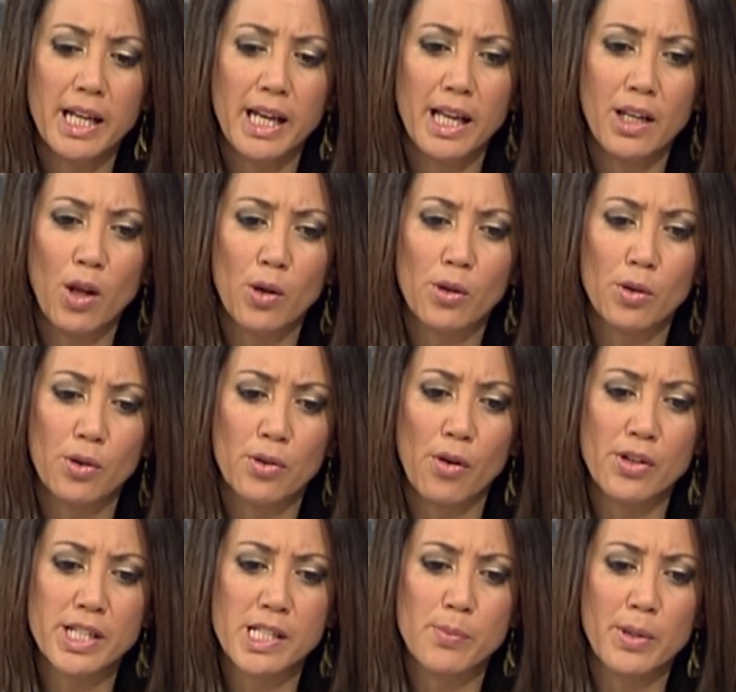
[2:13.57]
uh, local
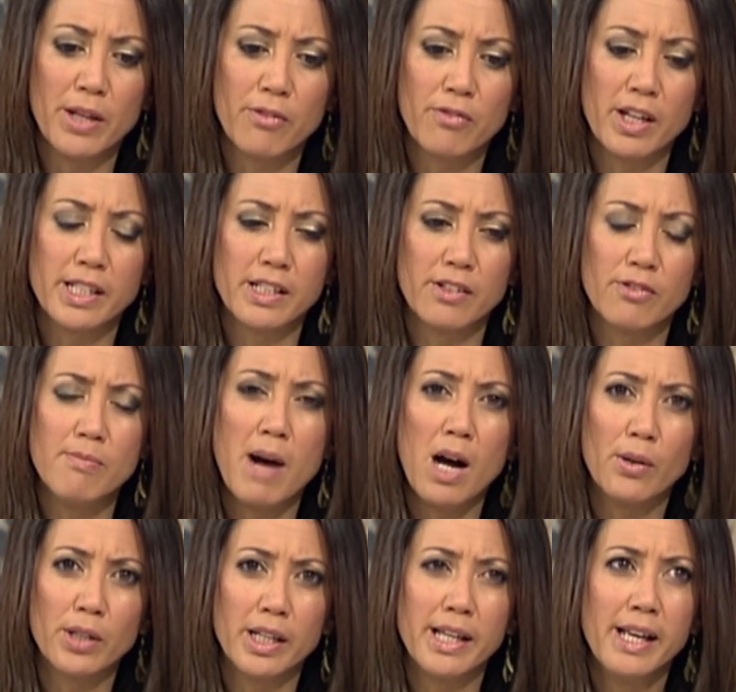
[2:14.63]
authorities be affected if
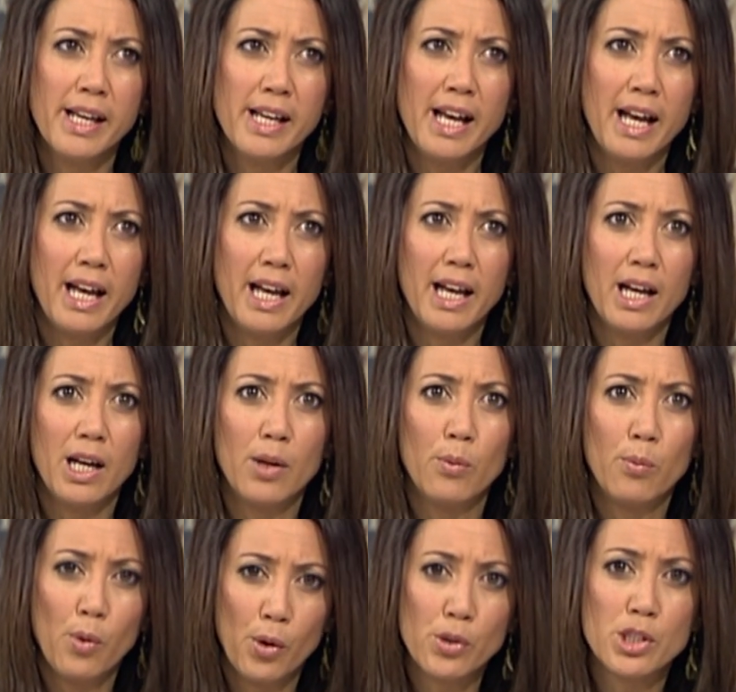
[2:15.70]
Māori uh,
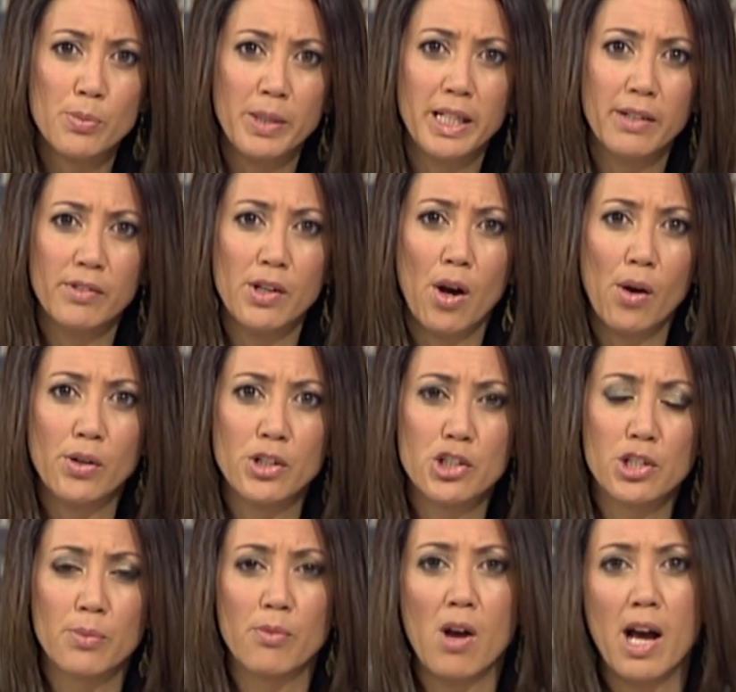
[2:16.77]
were to be given
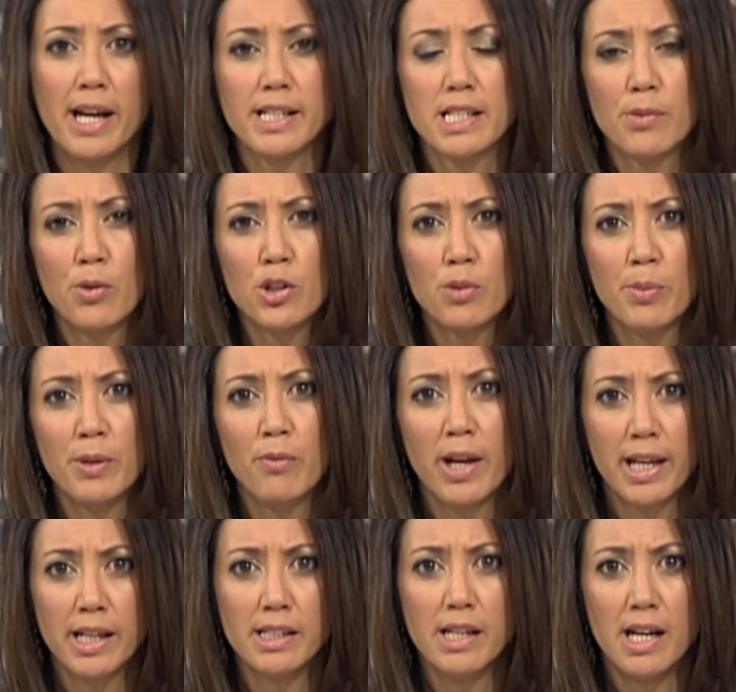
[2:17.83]
ownership rights, were to be
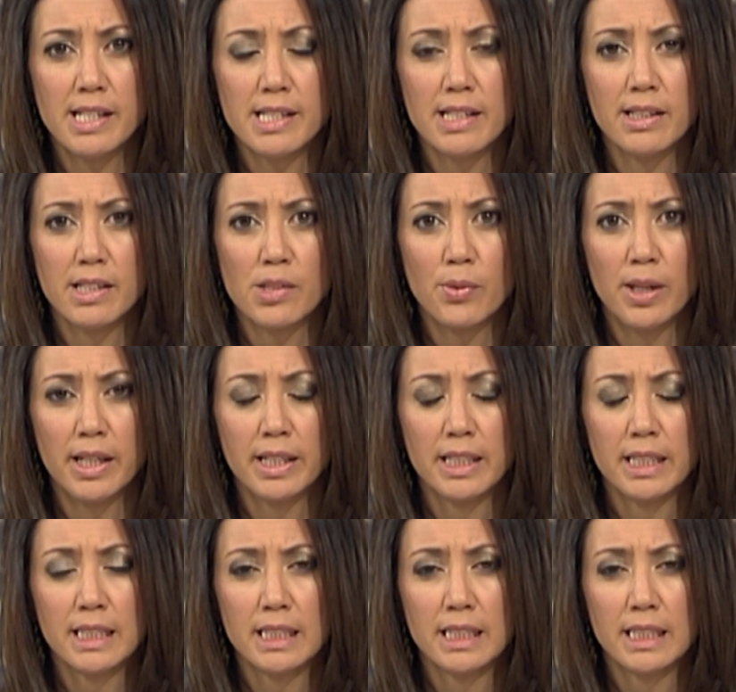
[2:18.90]
recognised in this way?